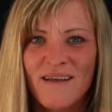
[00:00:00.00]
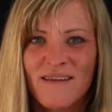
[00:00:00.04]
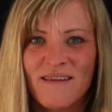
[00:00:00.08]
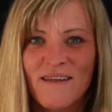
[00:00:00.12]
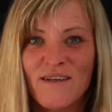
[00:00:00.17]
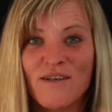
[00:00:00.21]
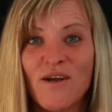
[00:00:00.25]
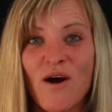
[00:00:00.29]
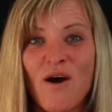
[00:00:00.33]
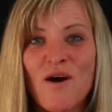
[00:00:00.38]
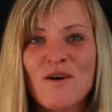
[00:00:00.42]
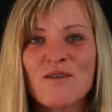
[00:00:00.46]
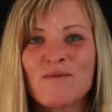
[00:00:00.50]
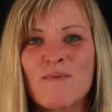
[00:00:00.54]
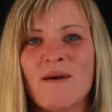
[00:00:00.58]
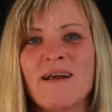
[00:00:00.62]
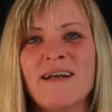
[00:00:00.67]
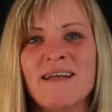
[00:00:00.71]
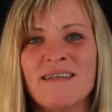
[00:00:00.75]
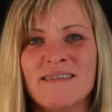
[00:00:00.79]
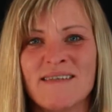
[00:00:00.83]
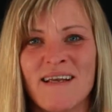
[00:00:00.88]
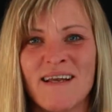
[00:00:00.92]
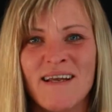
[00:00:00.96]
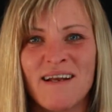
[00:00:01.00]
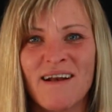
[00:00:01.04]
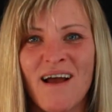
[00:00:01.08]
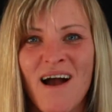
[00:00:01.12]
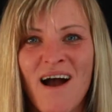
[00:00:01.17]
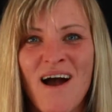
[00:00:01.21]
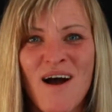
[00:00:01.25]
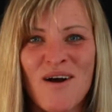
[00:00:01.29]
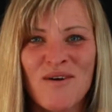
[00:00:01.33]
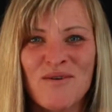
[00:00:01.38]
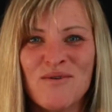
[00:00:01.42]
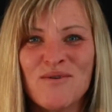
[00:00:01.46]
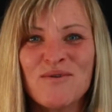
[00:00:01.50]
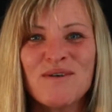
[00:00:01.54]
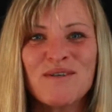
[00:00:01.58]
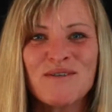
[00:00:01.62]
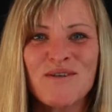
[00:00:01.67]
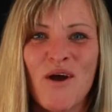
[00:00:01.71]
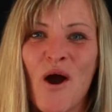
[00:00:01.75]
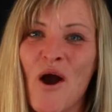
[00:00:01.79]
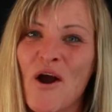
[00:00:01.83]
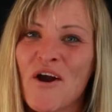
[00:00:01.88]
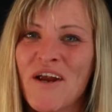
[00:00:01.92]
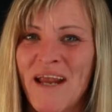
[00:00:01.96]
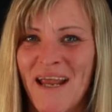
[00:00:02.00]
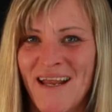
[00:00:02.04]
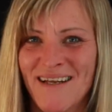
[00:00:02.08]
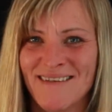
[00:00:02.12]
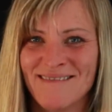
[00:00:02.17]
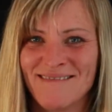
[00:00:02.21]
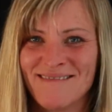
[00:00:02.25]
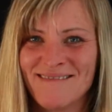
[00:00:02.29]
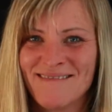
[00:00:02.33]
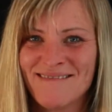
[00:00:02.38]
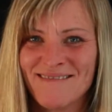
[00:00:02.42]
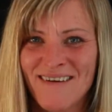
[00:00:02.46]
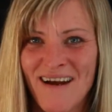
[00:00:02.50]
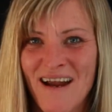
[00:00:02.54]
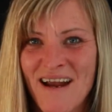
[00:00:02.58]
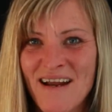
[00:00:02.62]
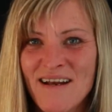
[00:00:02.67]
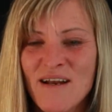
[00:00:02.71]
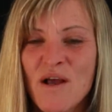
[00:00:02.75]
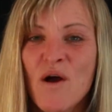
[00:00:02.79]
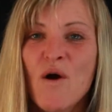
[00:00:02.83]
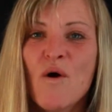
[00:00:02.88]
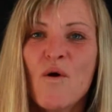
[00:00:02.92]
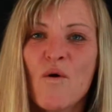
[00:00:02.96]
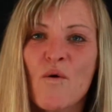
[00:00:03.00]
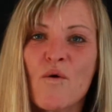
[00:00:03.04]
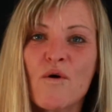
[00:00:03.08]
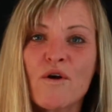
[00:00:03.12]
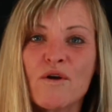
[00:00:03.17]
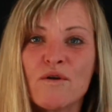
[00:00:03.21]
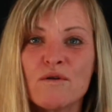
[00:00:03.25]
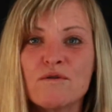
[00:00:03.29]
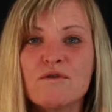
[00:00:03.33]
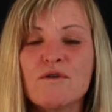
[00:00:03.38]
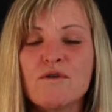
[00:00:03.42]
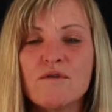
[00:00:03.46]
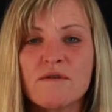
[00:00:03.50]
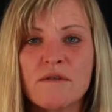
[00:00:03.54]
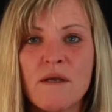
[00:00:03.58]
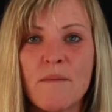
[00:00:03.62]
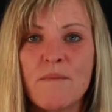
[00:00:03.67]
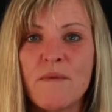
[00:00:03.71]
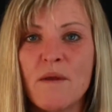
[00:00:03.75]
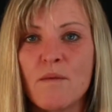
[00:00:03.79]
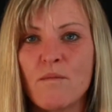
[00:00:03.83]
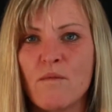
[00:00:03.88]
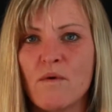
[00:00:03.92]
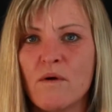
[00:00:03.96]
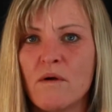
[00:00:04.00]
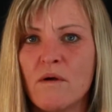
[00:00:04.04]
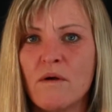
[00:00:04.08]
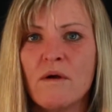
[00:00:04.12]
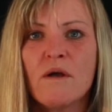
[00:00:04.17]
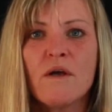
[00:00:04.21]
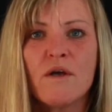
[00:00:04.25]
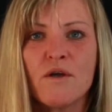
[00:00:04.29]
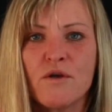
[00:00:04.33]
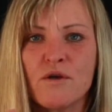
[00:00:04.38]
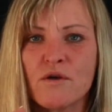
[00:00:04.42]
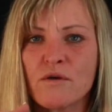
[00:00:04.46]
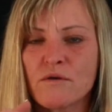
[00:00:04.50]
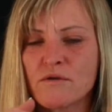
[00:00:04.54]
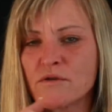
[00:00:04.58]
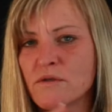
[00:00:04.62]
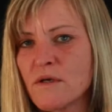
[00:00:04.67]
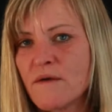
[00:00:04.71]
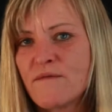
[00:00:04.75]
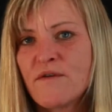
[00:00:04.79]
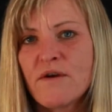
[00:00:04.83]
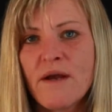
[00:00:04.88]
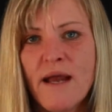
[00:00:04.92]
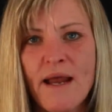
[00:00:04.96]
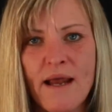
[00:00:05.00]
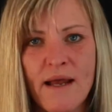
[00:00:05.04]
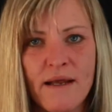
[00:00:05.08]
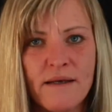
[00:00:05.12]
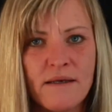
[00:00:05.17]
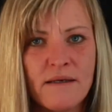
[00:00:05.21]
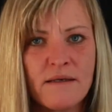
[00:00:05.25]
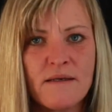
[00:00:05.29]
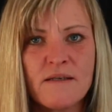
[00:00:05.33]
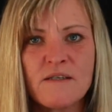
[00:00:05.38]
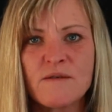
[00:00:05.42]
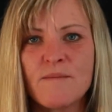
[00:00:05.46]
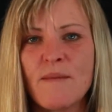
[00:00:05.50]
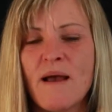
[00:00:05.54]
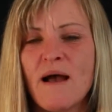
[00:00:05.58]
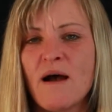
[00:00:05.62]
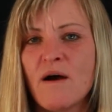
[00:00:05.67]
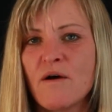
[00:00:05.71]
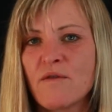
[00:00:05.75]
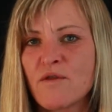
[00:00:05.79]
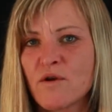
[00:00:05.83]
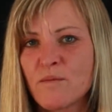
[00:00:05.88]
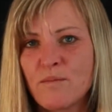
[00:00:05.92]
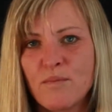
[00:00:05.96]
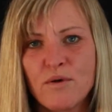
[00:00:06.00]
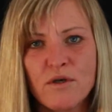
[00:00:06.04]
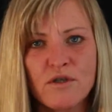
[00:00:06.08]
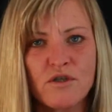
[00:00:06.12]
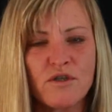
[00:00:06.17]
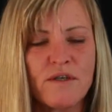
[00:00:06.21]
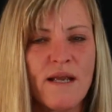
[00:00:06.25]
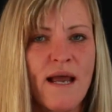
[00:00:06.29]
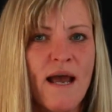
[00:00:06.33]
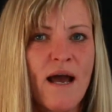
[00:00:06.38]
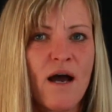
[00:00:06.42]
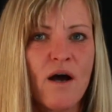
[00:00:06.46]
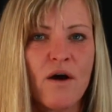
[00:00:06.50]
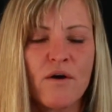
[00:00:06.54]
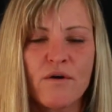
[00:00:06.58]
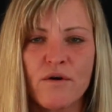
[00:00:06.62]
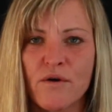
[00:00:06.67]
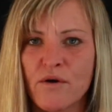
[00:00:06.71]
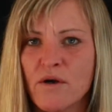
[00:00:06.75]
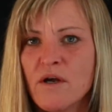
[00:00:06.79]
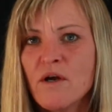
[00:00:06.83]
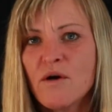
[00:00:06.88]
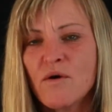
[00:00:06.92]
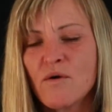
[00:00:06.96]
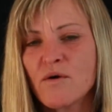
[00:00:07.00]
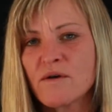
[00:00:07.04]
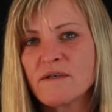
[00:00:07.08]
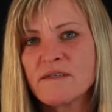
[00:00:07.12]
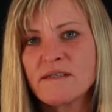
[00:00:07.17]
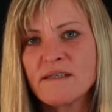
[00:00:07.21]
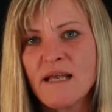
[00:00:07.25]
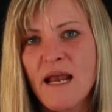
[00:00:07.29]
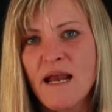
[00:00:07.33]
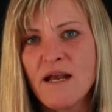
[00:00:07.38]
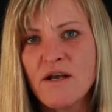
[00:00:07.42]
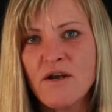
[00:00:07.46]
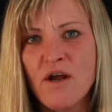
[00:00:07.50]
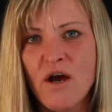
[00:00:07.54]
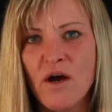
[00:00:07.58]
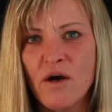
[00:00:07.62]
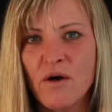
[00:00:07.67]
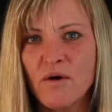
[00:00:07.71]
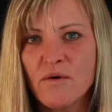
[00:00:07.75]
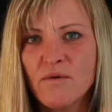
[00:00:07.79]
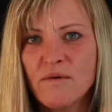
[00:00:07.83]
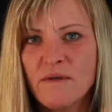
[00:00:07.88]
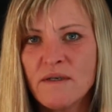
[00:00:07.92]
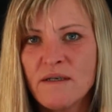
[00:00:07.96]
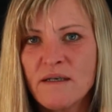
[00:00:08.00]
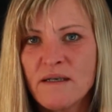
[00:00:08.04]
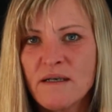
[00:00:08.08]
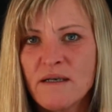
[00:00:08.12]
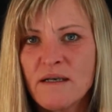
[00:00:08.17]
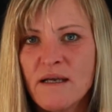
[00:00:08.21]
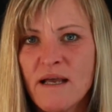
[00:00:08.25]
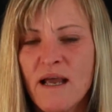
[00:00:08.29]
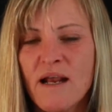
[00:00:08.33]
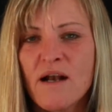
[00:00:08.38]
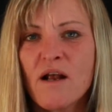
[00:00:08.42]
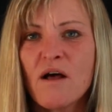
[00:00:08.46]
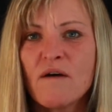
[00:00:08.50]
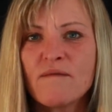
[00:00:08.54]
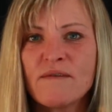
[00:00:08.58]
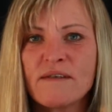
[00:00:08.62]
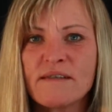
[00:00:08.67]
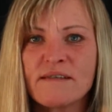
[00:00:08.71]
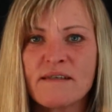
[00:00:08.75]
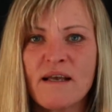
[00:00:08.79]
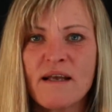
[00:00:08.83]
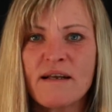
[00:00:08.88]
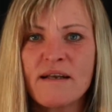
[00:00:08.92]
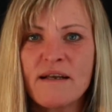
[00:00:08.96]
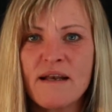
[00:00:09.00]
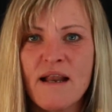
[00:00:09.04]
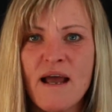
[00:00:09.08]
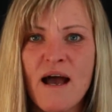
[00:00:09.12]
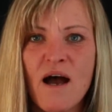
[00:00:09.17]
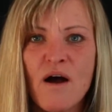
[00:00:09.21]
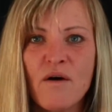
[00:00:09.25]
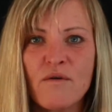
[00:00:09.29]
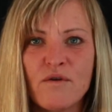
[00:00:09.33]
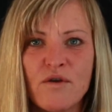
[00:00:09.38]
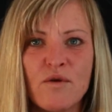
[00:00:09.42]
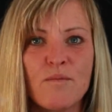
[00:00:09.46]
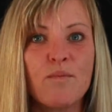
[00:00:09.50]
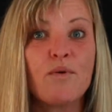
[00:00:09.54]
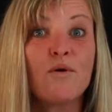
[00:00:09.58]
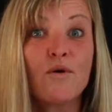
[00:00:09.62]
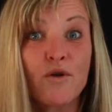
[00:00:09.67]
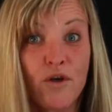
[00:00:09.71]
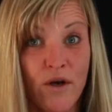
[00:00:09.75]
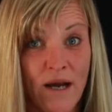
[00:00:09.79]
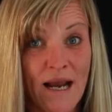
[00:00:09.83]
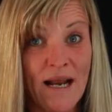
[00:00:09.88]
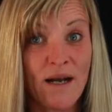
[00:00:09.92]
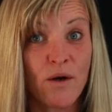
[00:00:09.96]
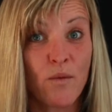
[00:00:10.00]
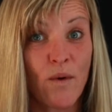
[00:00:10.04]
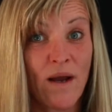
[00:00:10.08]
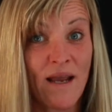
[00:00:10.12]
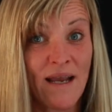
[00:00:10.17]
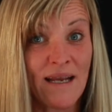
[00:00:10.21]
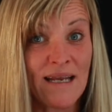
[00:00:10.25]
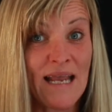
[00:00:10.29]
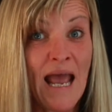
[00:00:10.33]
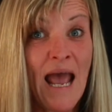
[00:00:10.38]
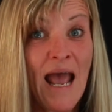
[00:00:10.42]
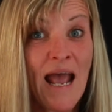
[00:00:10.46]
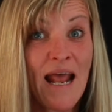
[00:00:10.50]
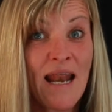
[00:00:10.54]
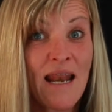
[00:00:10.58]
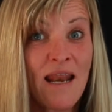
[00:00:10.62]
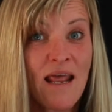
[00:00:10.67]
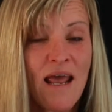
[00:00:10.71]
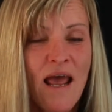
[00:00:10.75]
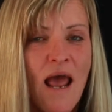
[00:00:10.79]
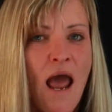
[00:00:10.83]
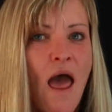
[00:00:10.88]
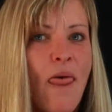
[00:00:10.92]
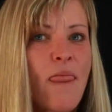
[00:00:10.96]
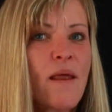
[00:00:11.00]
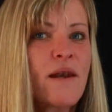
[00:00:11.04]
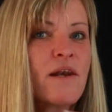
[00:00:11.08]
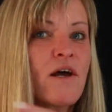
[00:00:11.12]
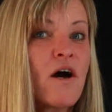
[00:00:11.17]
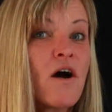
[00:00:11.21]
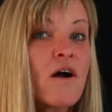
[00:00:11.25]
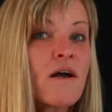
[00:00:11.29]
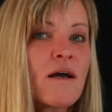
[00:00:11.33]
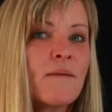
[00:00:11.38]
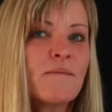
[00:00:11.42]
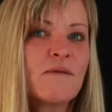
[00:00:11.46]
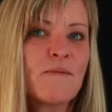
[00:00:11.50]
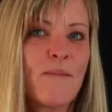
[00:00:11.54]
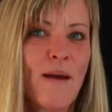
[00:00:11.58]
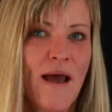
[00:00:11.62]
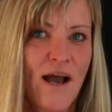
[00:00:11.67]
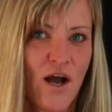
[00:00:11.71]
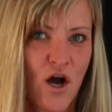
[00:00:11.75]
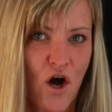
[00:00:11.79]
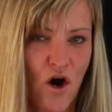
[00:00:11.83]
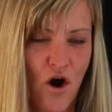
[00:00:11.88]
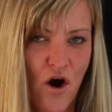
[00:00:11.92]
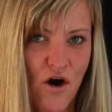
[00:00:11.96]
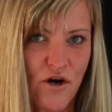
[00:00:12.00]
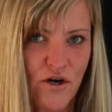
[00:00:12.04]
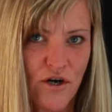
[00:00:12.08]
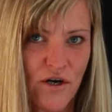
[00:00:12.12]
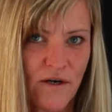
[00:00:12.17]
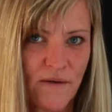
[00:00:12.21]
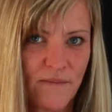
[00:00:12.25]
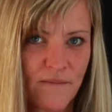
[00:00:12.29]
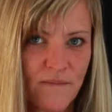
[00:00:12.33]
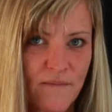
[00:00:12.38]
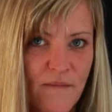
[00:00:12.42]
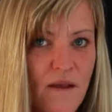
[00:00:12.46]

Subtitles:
The dog's brain is thinking, oh, cool, a target, right? Or you'll do something, well, you shove your hand in his mouth or push down or say no, and all of a sudden now you pull your hand away again, and the dog comes back harder.